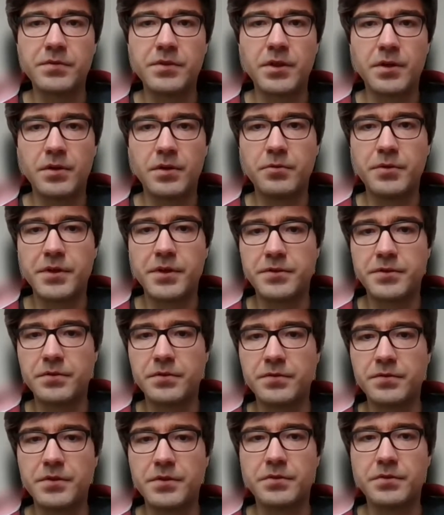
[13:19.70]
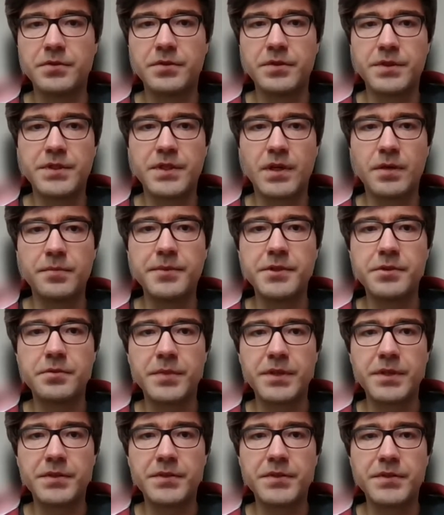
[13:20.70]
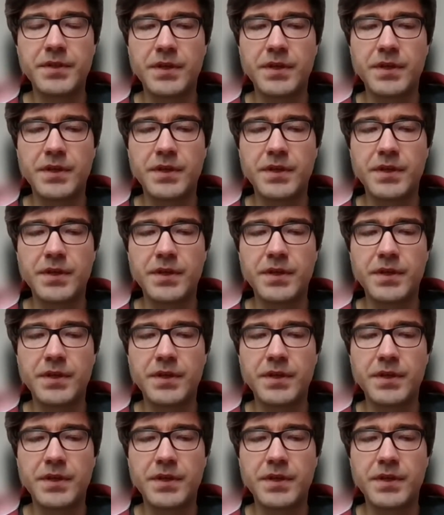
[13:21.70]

owners of those establishments,